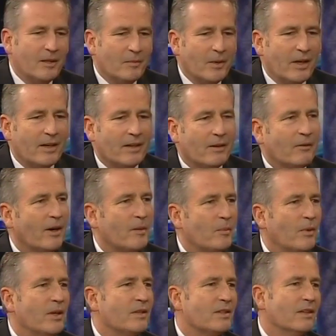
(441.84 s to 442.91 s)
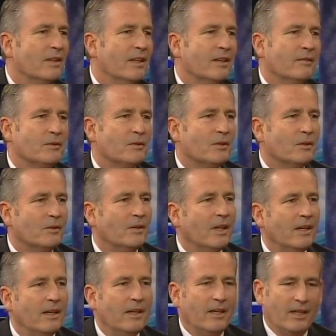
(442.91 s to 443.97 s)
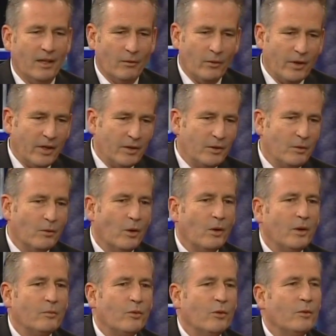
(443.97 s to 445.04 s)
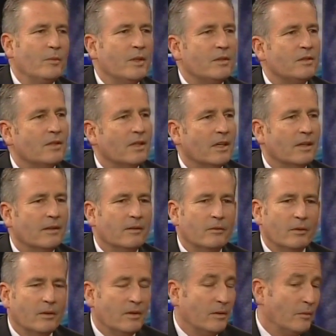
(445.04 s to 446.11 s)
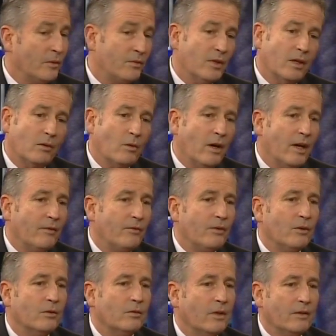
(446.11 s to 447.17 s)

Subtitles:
make it a great place to live. So if we can do road improvements, and we've done quite a few.